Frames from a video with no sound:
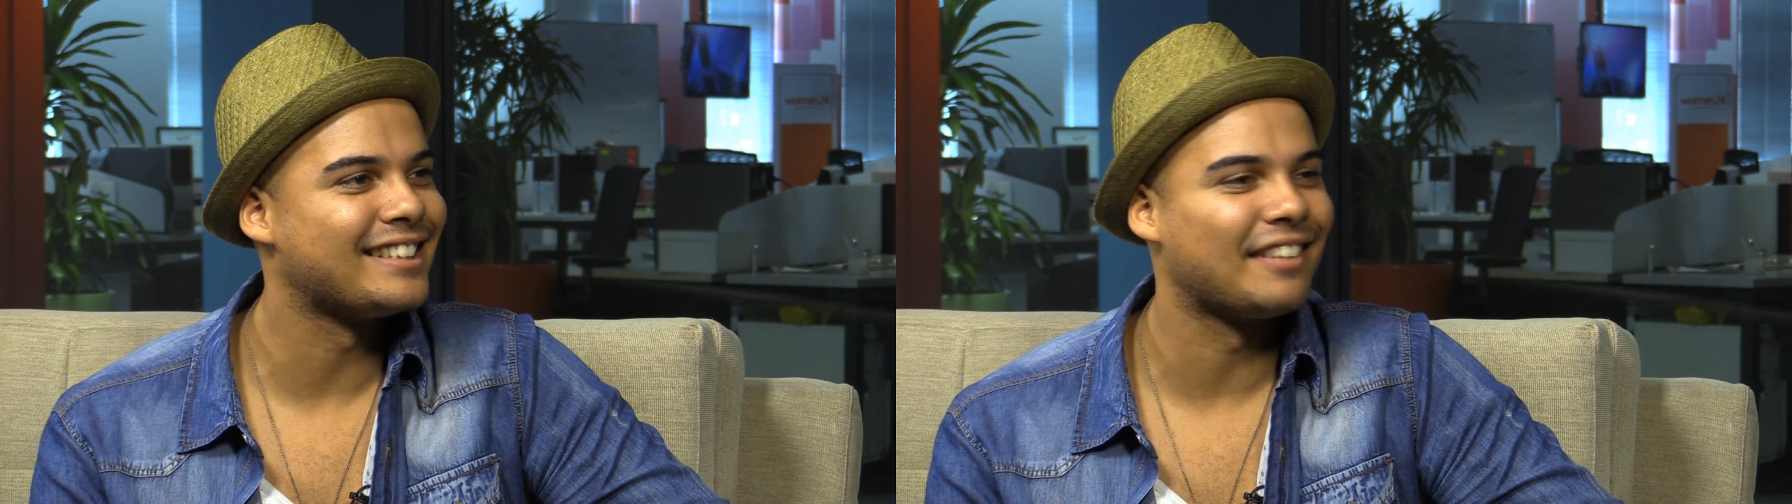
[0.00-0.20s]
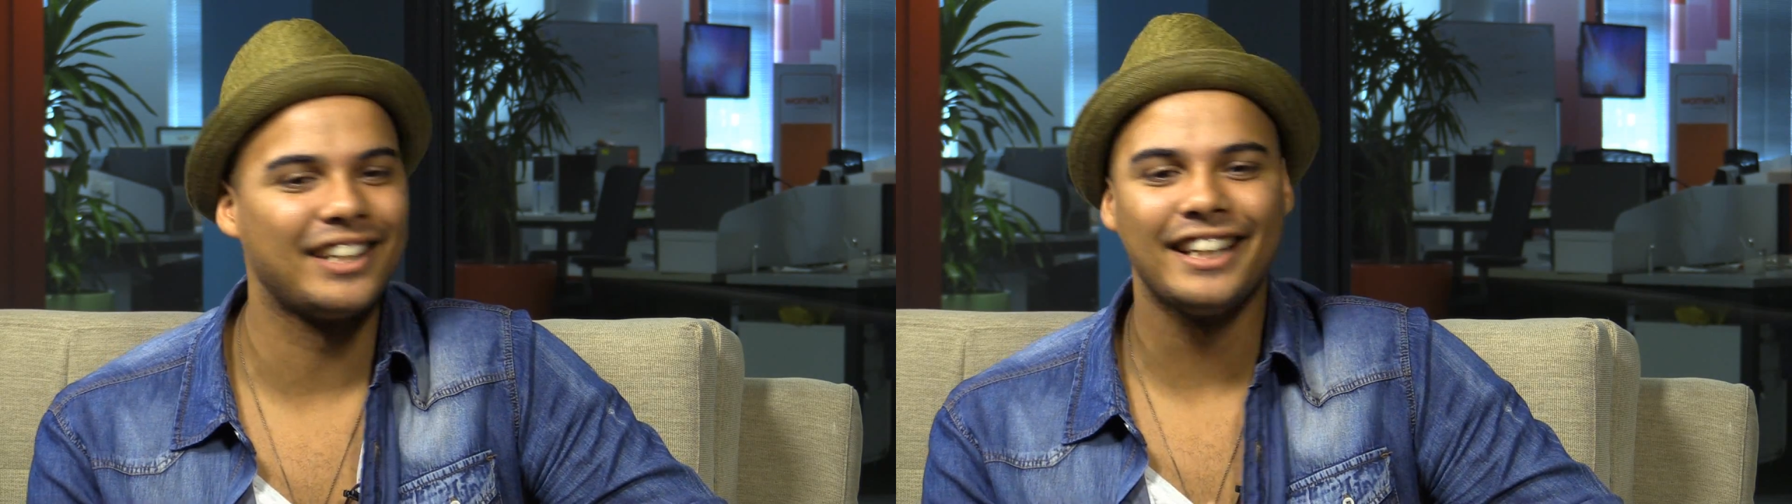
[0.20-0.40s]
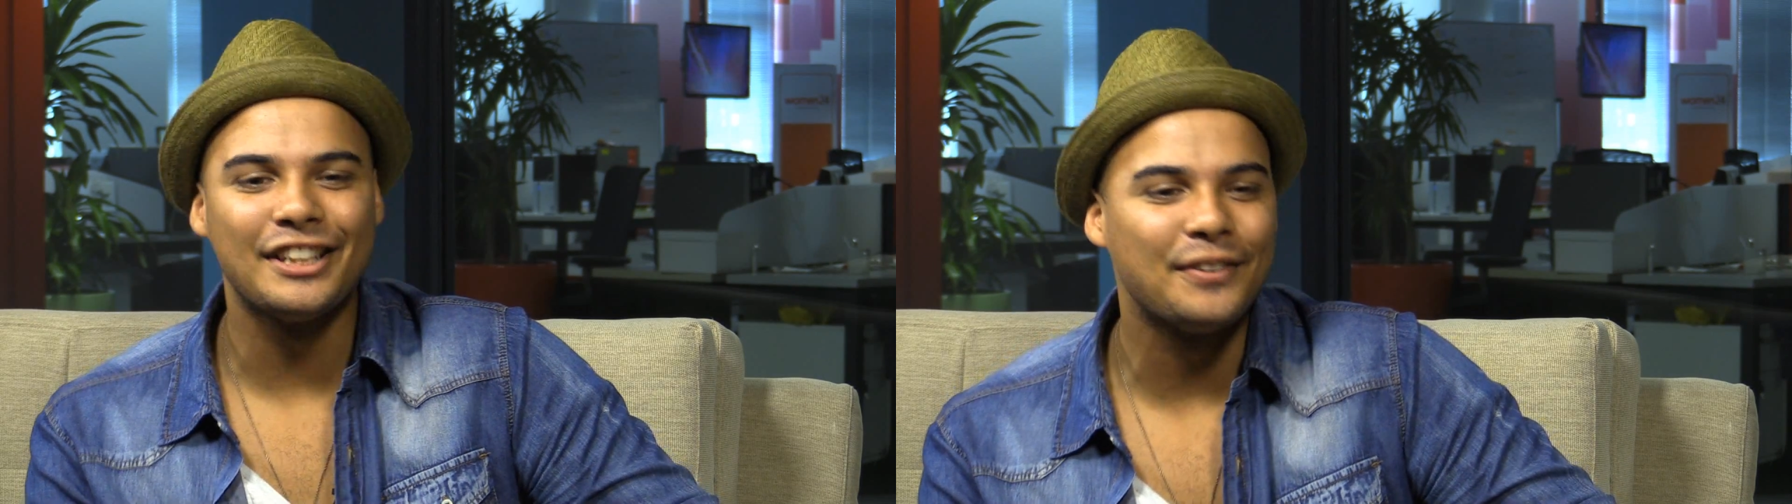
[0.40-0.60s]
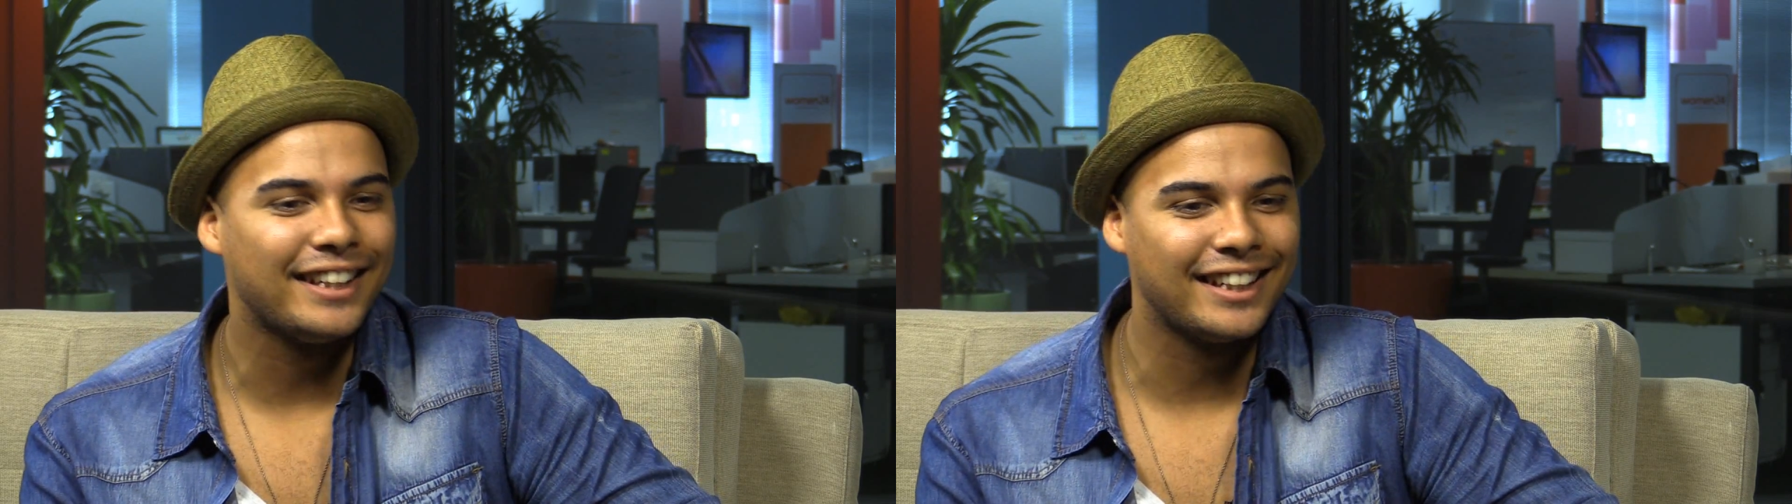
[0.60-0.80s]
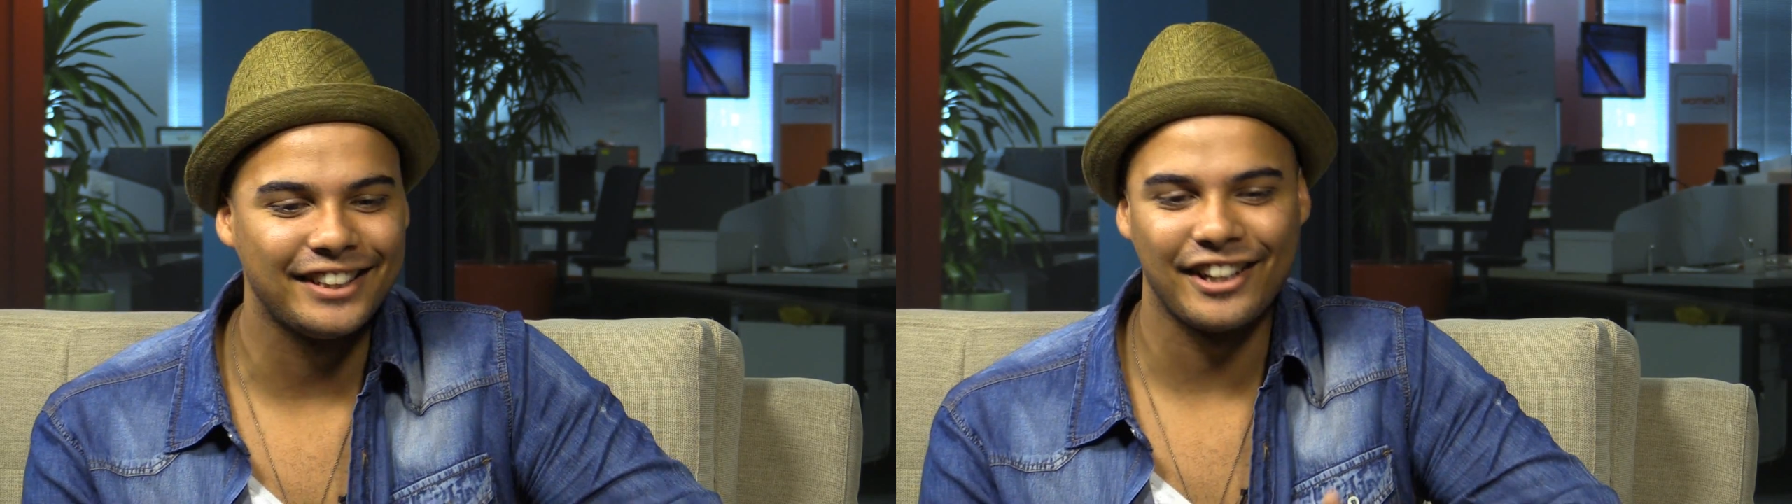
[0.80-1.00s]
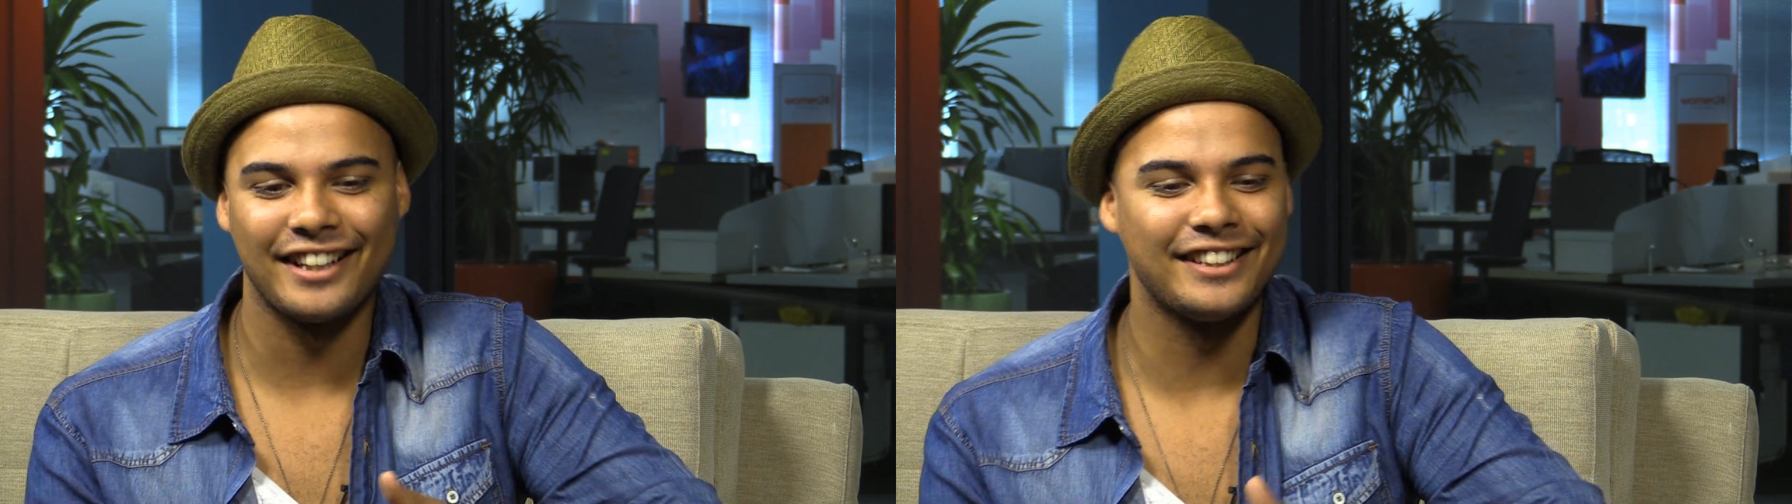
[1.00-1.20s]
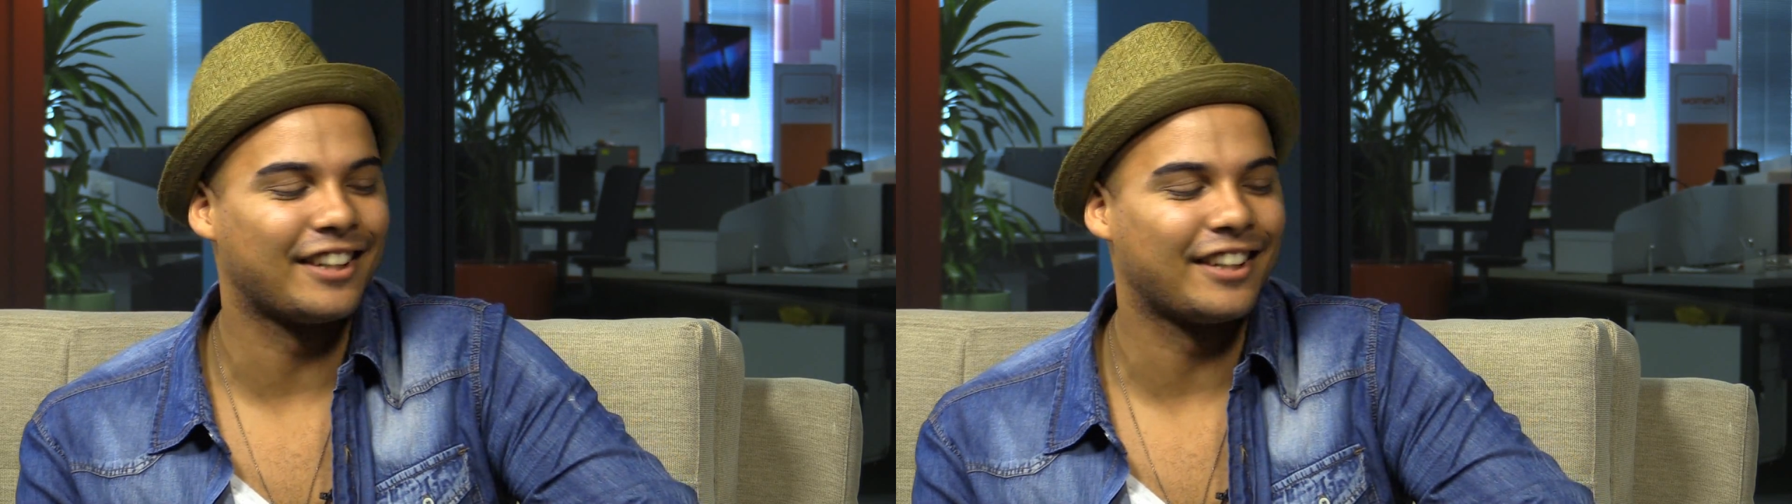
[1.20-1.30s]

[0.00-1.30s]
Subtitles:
I've already tweeted, you know, I need